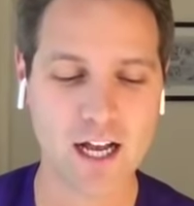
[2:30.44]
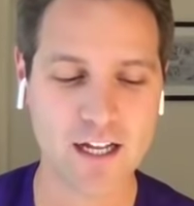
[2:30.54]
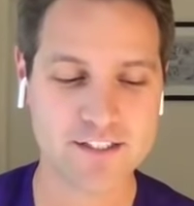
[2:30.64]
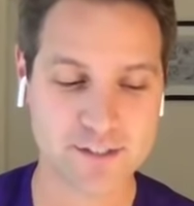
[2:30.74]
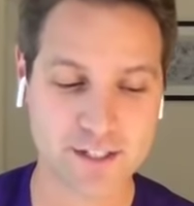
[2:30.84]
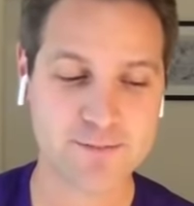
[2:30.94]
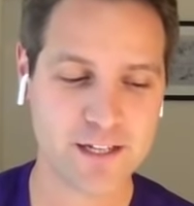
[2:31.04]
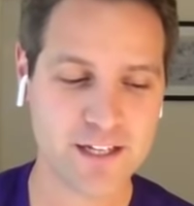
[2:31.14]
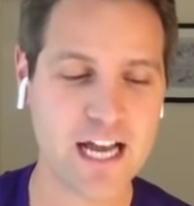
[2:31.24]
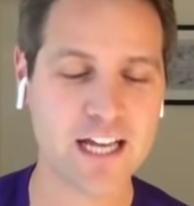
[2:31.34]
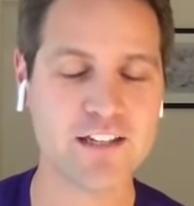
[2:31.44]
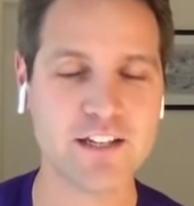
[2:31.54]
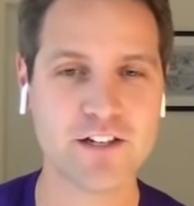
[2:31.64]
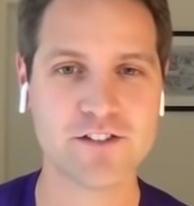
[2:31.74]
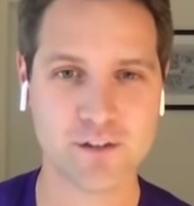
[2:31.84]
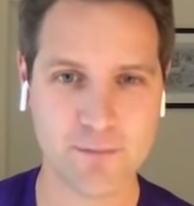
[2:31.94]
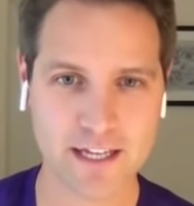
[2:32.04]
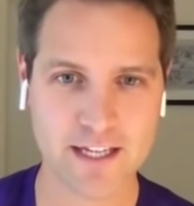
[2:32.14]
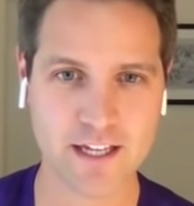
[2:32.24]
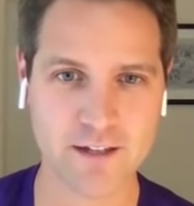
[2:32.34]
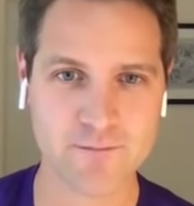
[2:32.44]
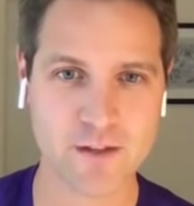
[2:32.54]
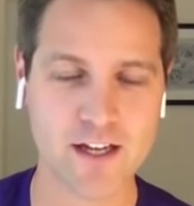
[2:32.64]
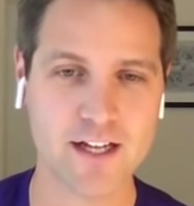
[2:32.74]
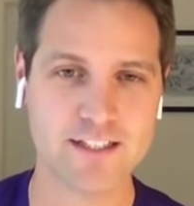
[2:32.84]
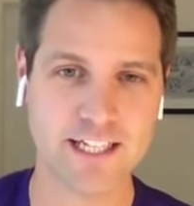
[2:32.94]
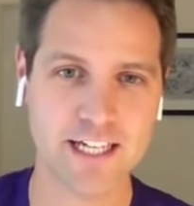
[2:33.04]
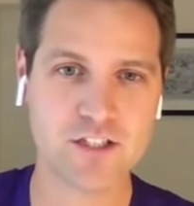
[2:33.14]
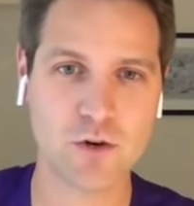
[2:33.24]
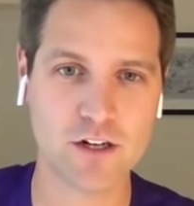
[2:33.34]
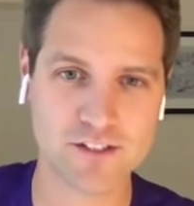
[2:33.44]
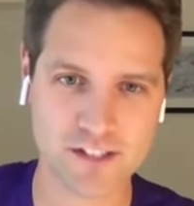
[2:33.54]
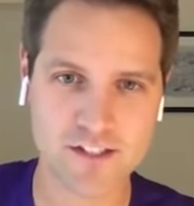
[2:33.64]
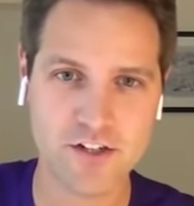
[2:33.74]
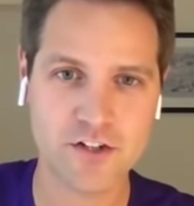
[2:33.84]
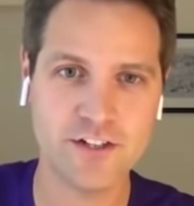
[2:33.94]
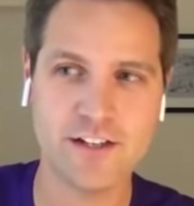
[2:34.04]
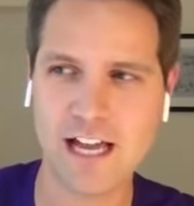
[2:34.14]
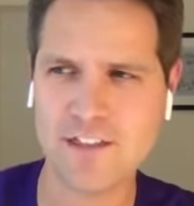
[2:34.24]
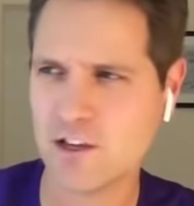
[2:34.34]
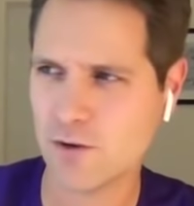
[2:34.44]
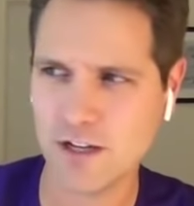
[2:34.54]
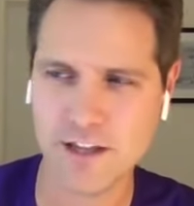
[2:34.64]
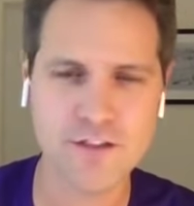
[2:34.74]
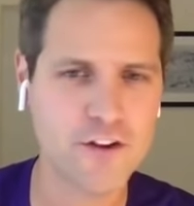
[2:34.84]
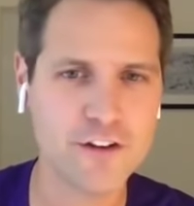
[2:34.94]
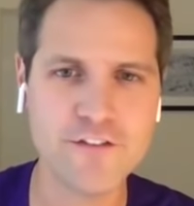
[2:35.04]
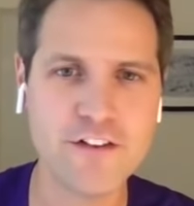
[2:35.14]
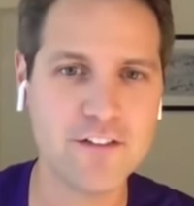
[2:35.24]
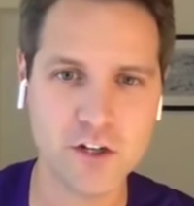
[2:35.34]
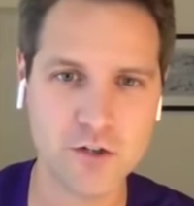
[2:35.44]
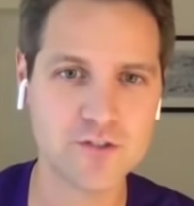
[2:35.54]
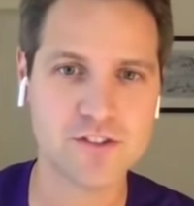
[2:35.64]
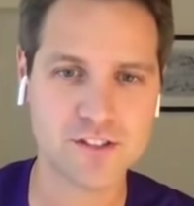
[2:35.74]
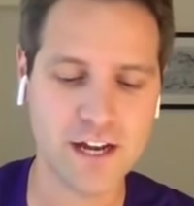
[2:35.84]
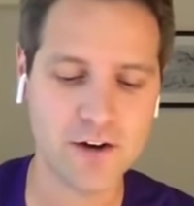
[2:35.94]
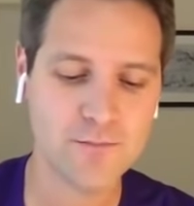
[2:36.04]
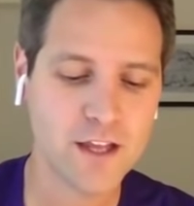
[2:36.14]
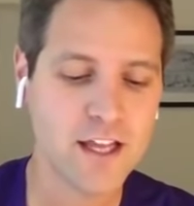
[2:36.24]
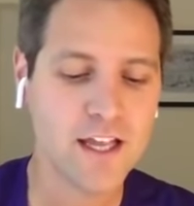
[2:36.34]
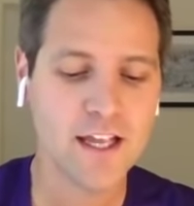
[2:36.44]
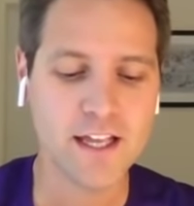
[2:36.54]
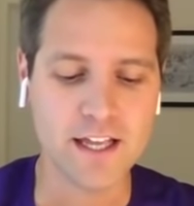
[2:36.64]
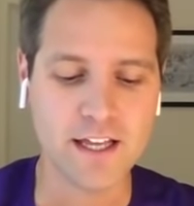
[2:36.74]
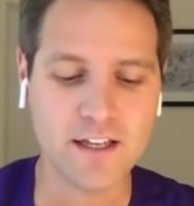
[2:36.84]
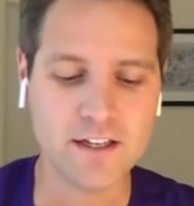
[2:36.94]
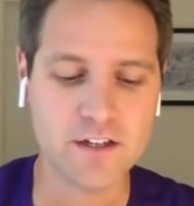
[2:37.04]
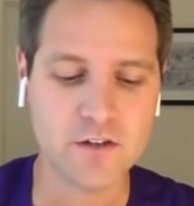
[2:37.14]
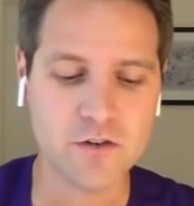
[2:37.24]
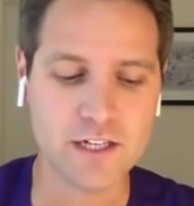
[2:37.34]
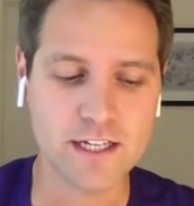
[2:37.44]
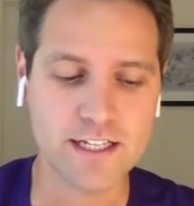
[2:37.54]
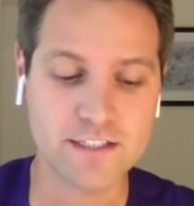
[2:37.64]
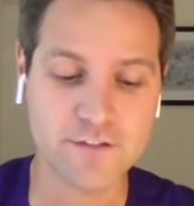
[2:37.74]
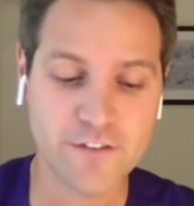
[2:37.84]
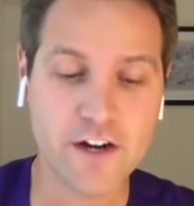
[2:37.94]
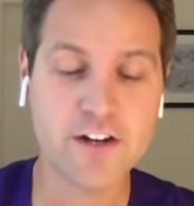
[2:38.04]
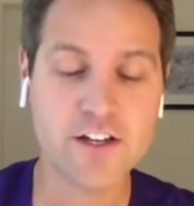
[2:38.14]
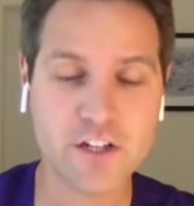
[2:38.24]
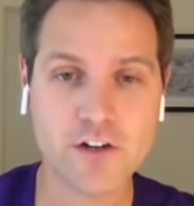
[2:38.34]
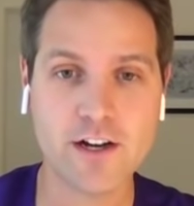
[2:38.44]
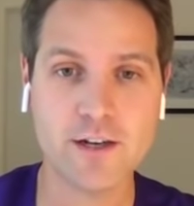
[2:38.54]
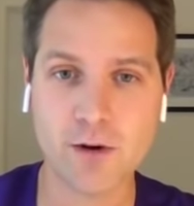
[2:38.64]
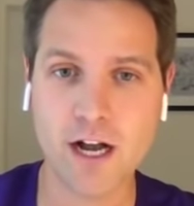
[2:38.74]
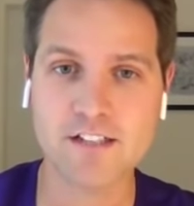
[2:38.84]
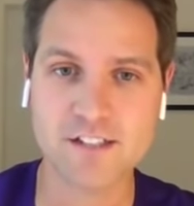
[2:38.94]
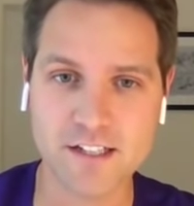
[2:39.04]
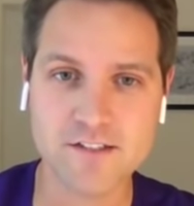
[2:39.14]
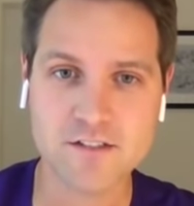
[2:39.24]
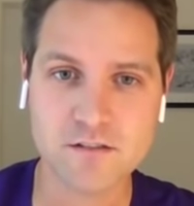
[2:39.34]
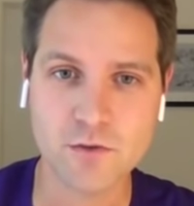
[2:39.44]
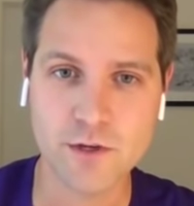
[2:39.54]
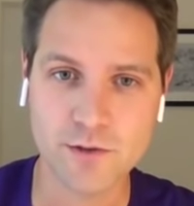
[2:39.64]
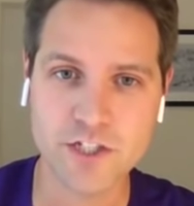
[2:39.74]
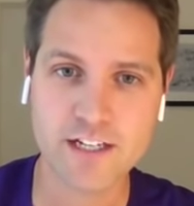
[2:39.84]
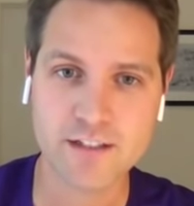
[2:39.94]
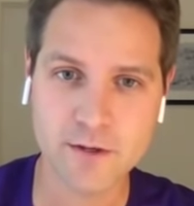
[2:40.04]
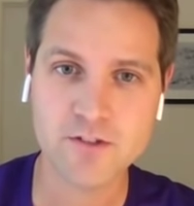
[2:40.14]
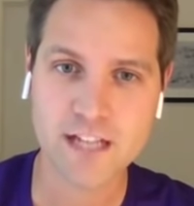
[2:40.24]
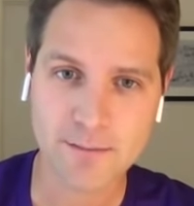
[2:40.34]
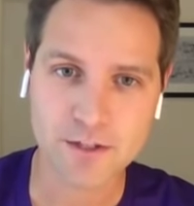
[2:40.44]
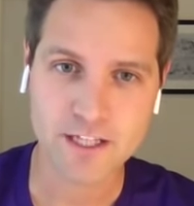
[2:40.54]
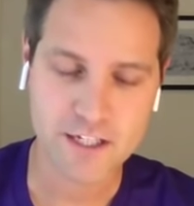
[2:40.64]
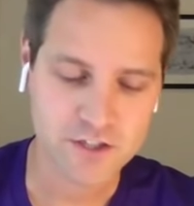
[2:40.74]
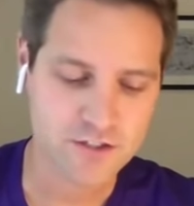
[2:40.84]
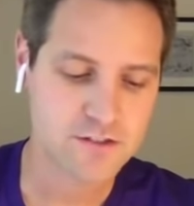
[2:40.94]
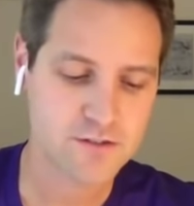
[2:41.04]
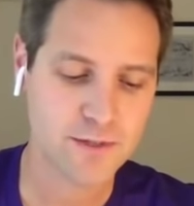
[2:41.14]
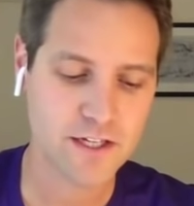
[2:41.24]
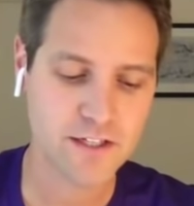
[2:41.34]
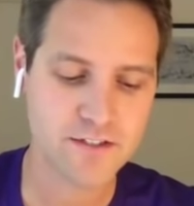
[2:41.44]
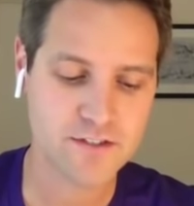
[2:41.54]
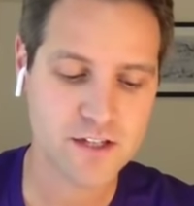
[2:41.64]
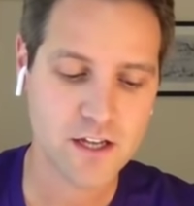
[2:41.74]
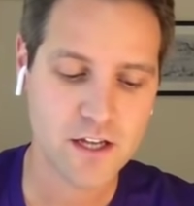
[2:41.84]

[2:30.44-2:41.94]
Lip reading: it's been 9 years in the making to get to our 600, and I think we're at like 35 hosts now. And it's a very curated process. We reject most applications because